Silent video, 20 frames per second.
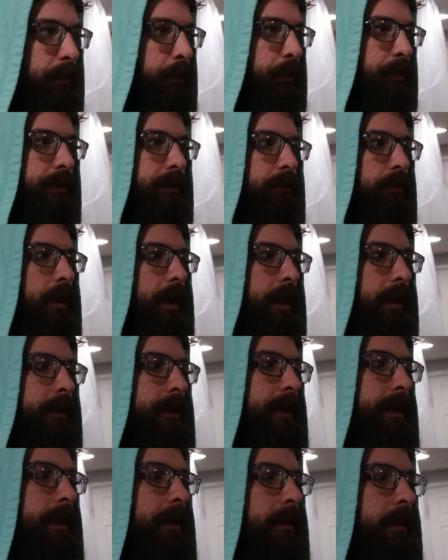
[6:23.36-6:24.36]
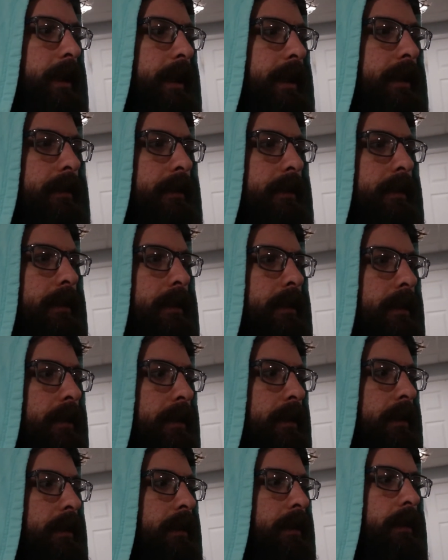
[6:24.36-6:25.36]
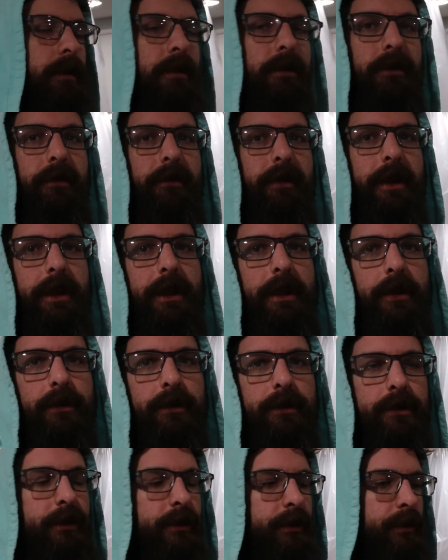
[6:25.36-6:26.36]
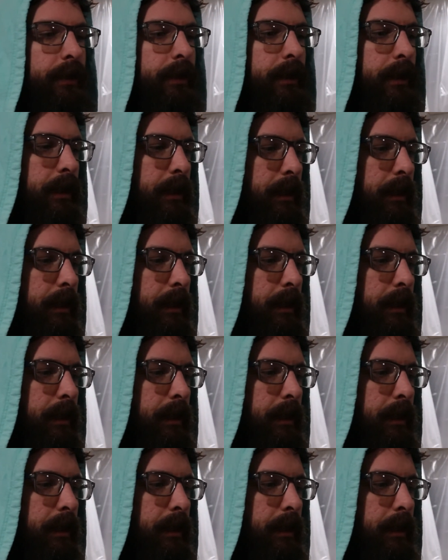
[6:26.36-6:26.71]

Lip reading: up with some more LED light videos too.